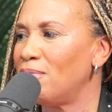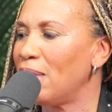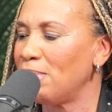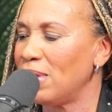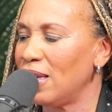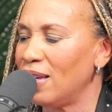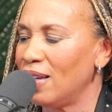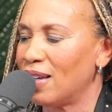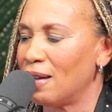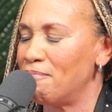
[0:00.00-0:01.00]
on
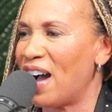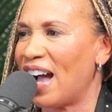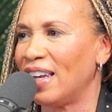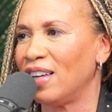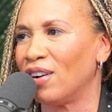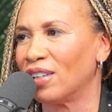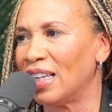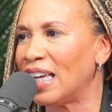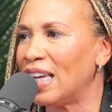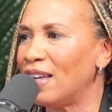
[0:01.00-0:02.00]
maybe combining or
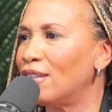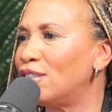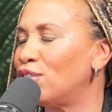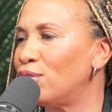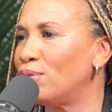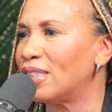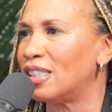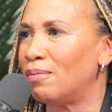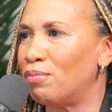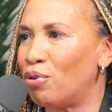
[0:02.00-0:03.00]
linking the two at
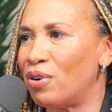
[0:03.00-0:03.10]
some